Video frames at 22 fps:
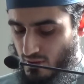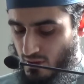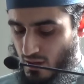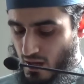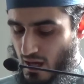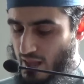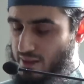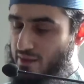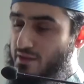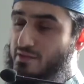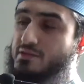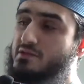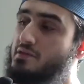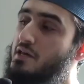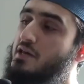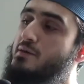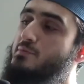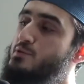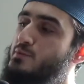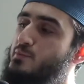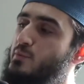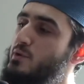And this is
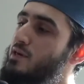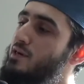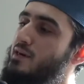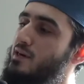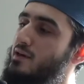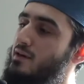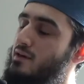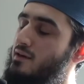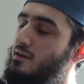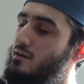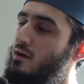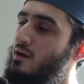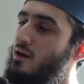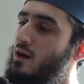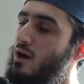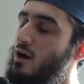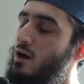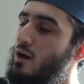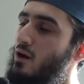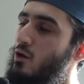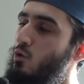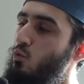him speaking
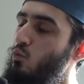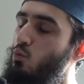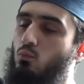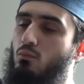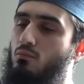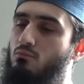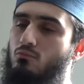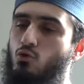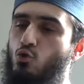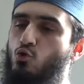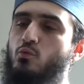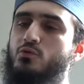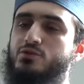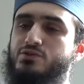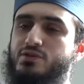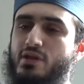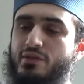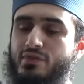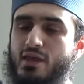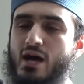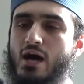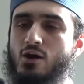almost
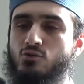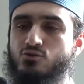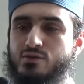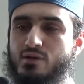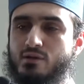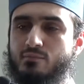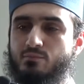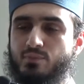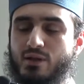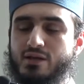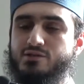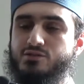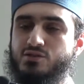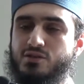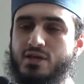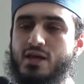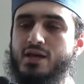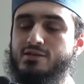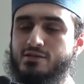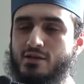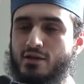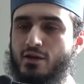1,000+
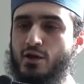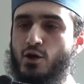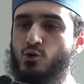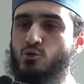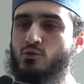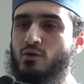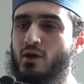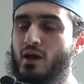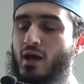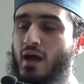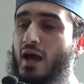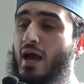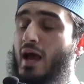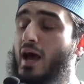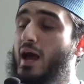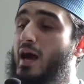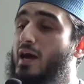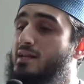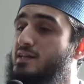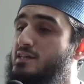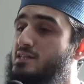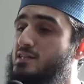years ago,
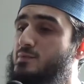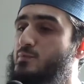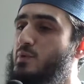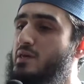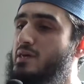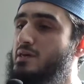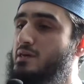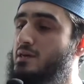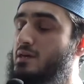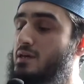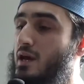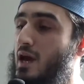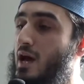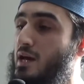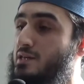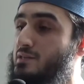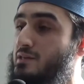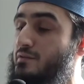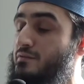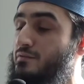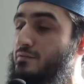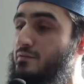and he's speaking
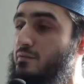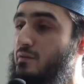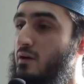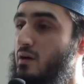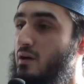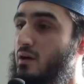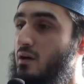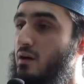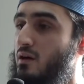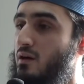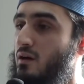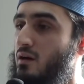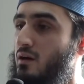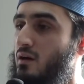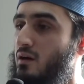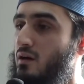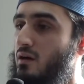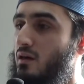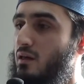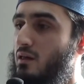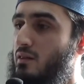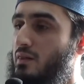as if
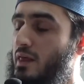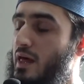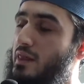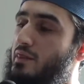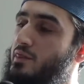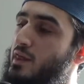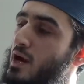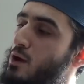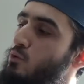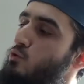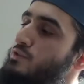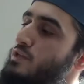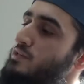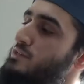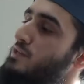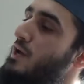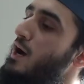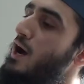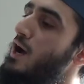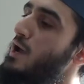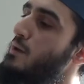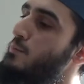that was a
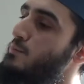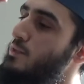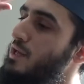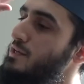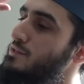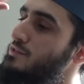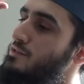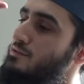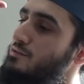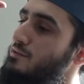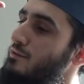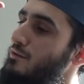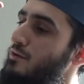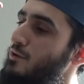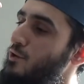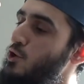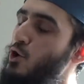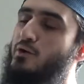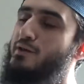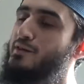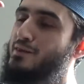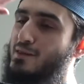time that's
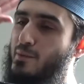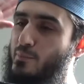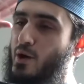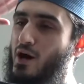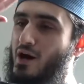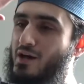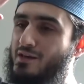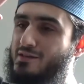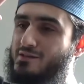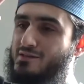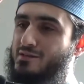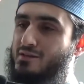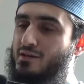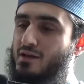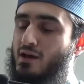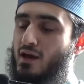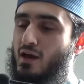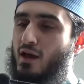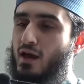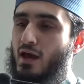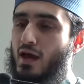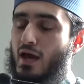gone in the past,
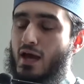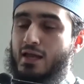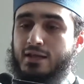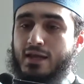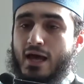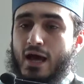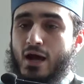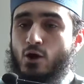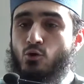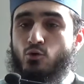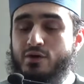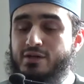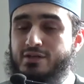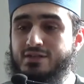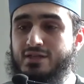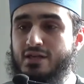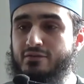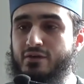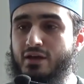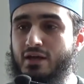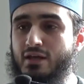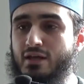and now he's
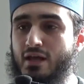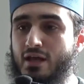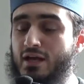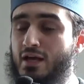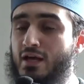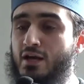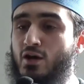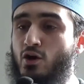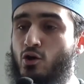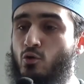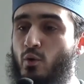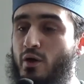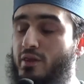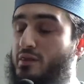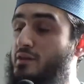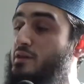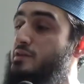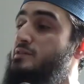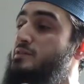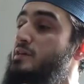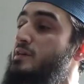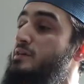living in an era where
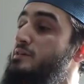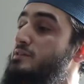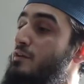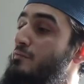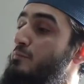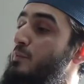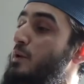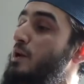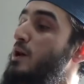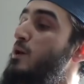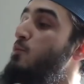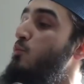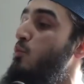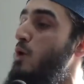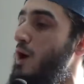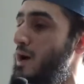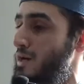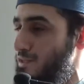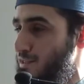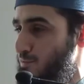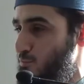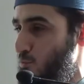these things have become
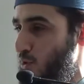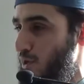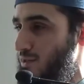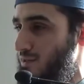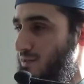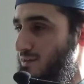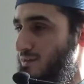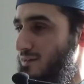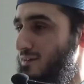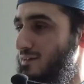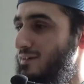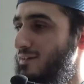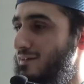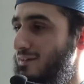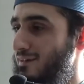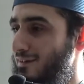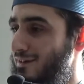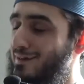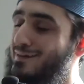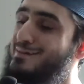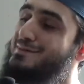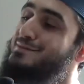widespread.
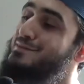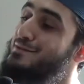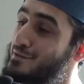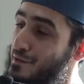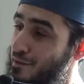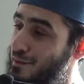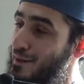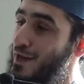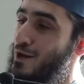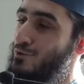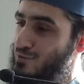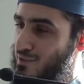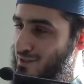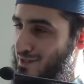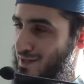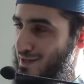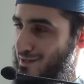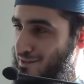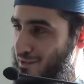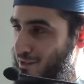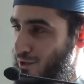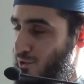This is 1,000
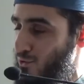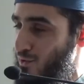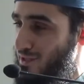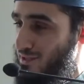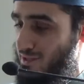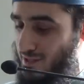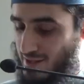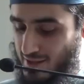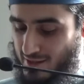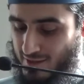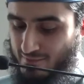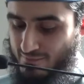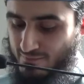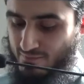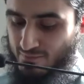years ago, he's saying.